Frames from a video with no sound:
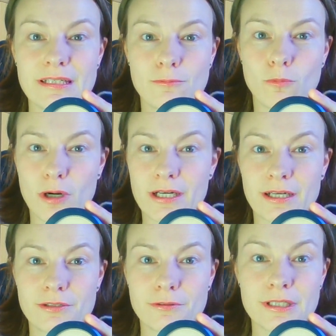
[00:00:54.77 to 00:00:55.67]

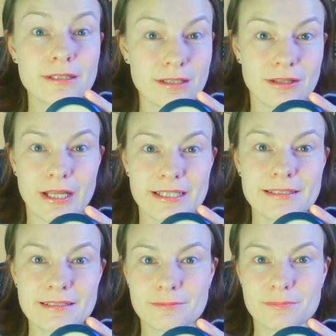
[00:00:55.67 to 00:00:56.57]
100
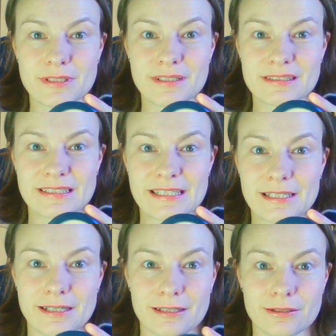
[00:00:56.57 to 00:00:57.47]
Light is the
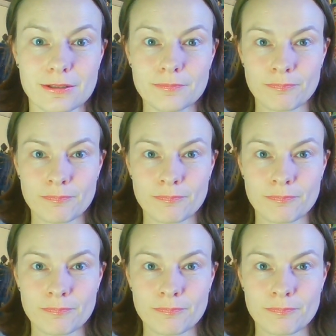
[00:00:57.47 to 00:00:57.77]
color.